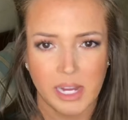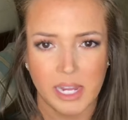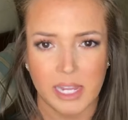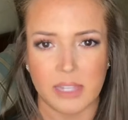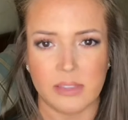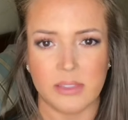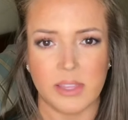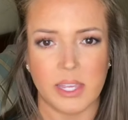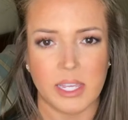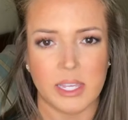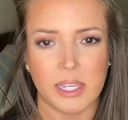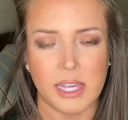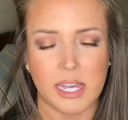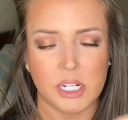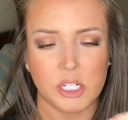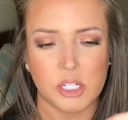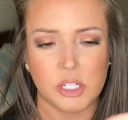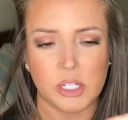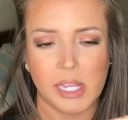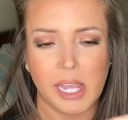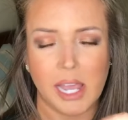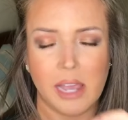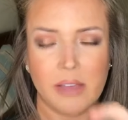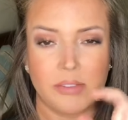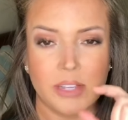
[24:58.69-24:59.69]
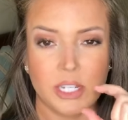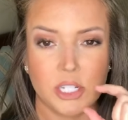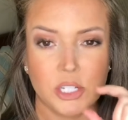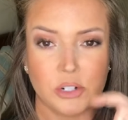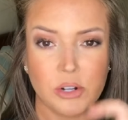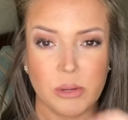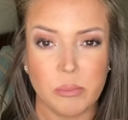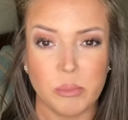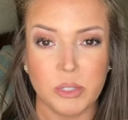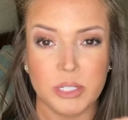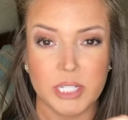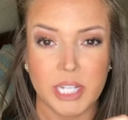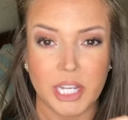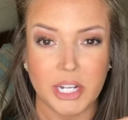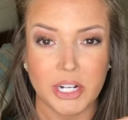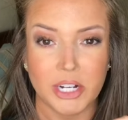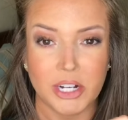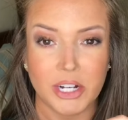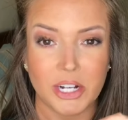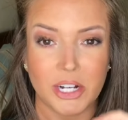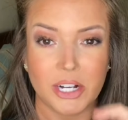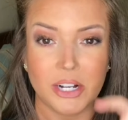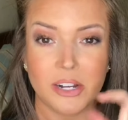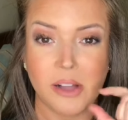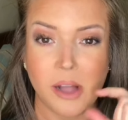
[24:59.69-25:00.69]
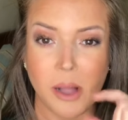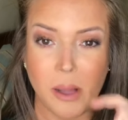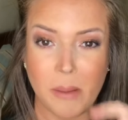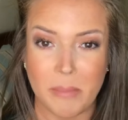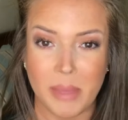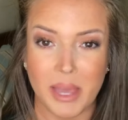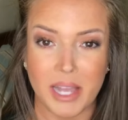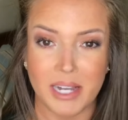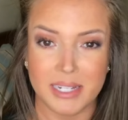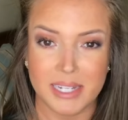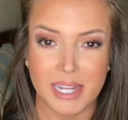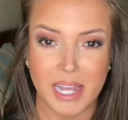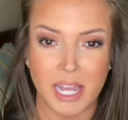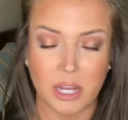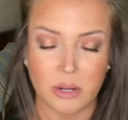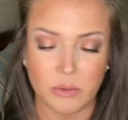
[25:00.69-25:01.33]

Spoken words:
They actually have a triple decker compact now,